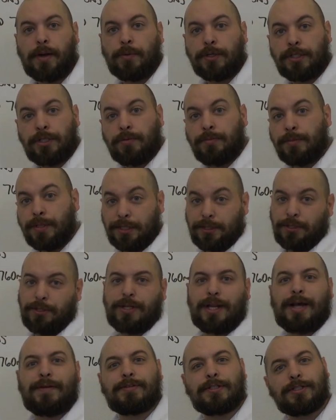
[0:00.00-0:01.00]
Which means
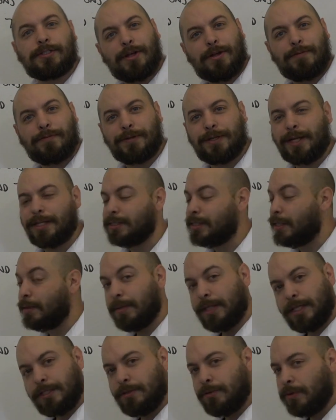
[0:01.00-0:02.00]
you'd have to solve for density,
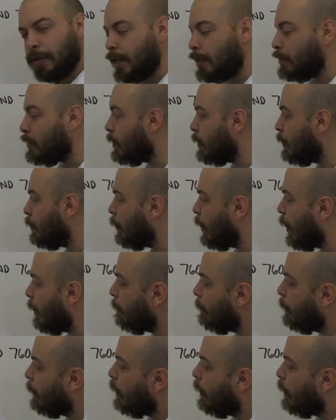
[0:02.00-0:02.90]
but that's okay, you can do that.